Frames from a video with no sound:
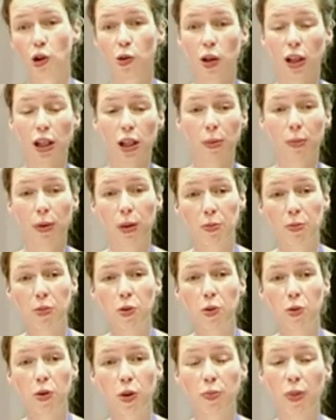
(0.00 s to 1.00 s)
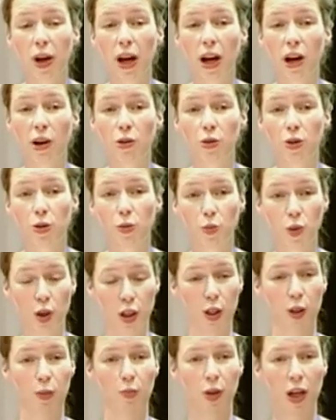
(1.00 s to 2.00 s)
you a little bit more about what
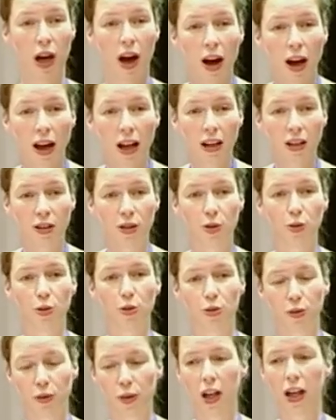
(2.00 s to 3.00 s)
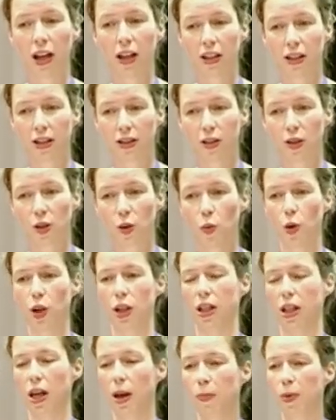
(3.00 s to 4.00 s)
is behind all of that. So what is
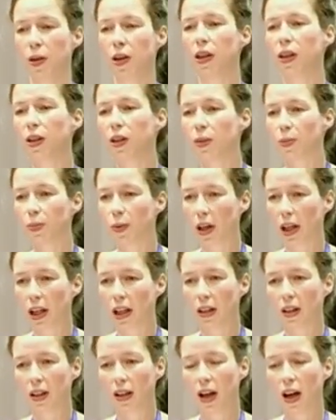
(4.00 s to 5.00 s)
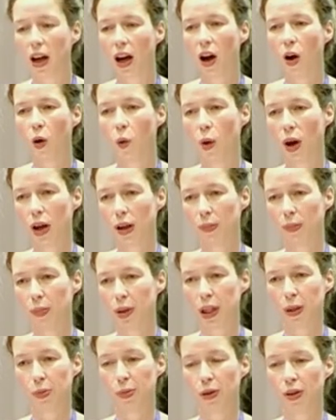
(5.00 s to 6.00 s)
happening in the brain when
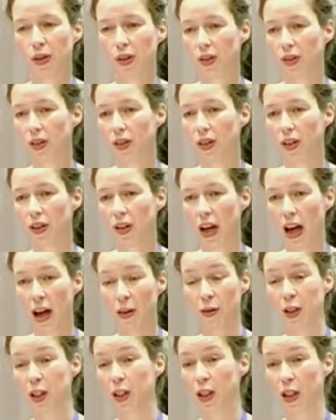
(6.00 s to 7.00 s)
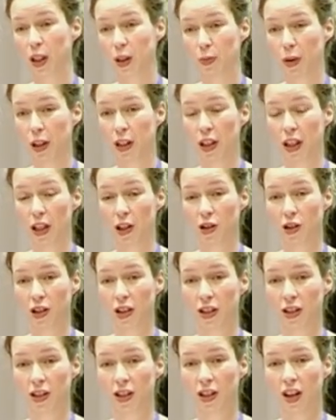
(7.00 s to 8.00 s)
people have these
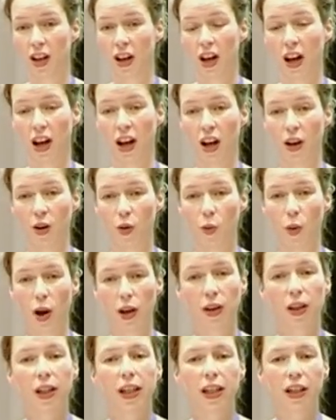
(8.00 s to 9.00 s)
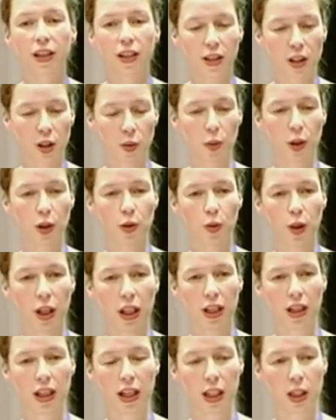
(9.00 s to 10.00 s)
expectations, and where the link is between
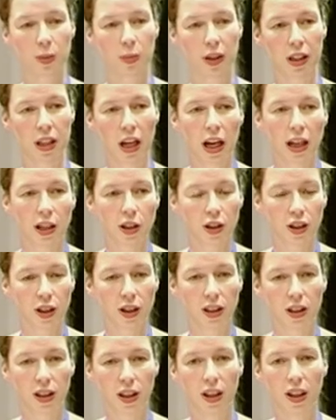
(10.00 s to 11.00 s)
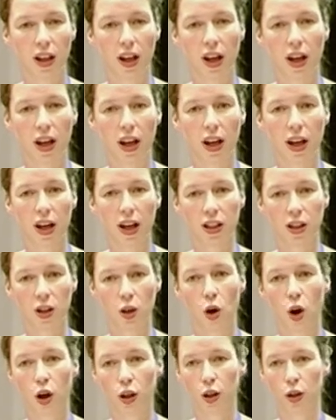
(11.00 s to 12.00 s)
the expectation as a
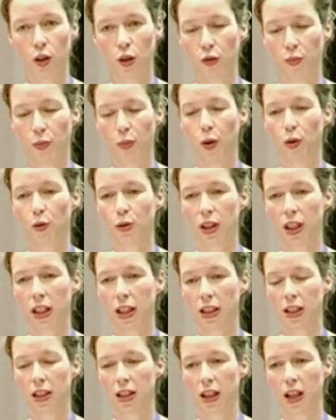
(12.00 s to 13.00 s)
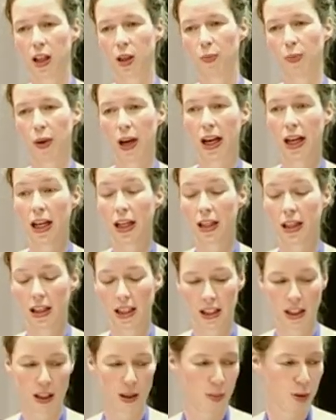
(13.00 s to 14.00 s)
cognitive process and pain
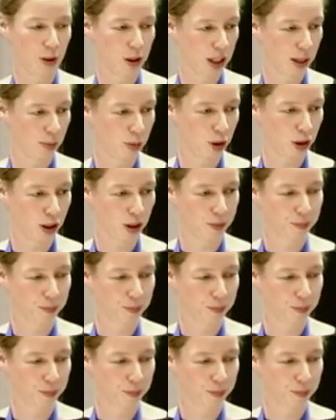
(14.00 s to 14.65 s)
as the perception.